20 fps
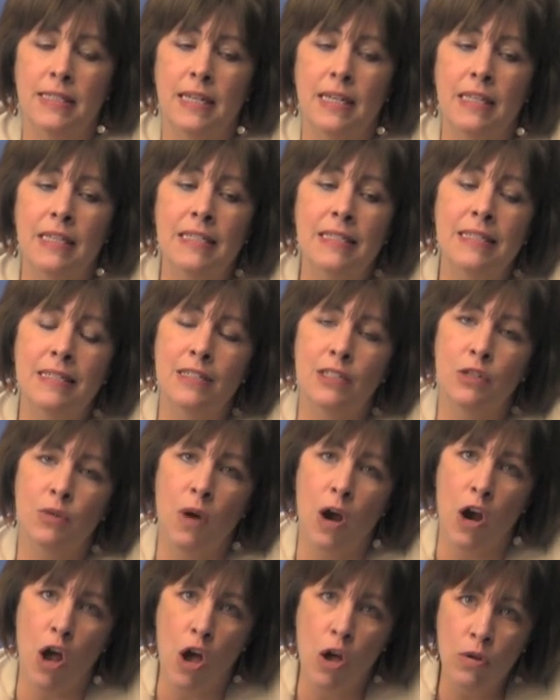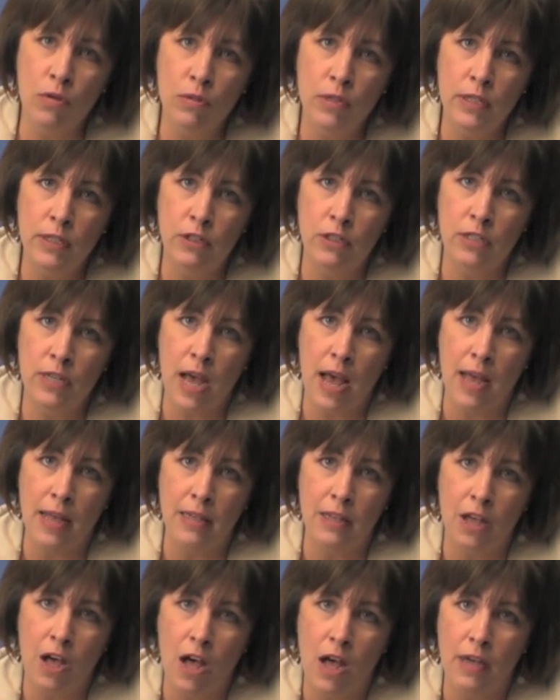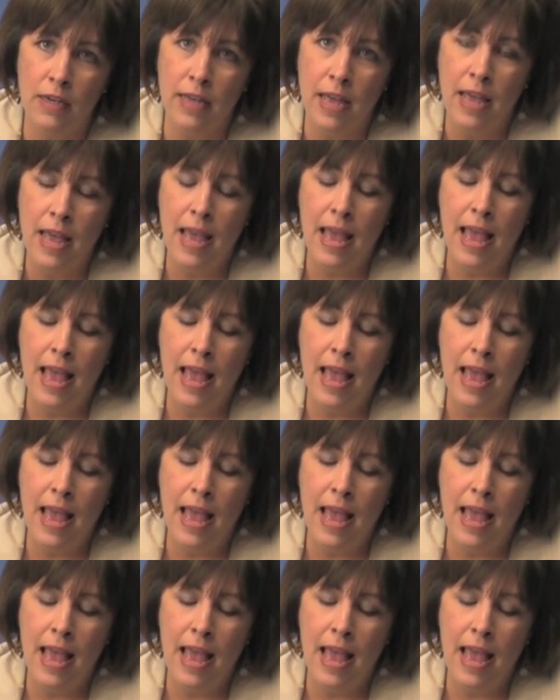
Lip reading: to listen to our own inner dialogue